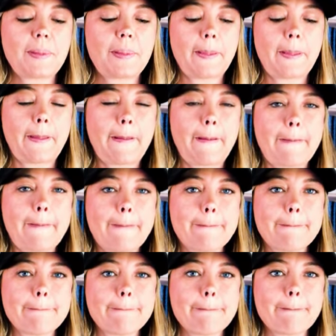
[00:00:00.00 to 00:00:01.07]

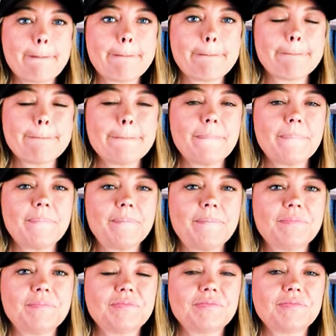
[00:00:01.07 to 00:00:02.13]

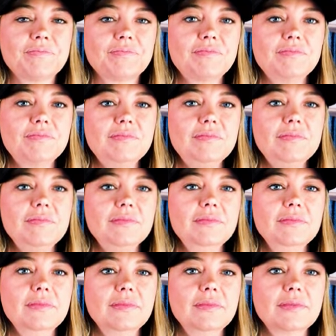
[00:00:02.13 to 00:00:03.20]

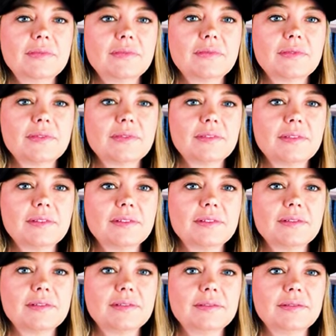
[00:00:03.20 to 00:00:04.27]

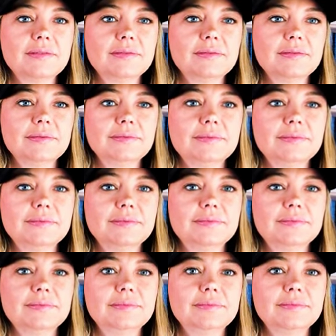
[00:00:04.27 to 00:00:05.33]

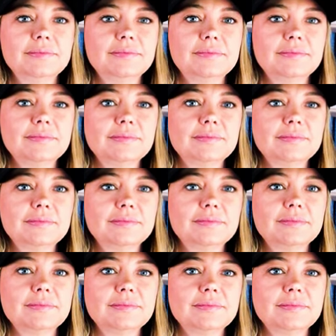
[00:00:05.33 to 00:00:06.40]

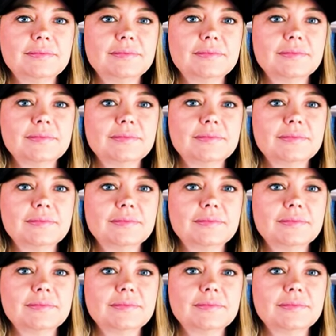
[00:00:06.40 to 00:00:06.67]
[no speech]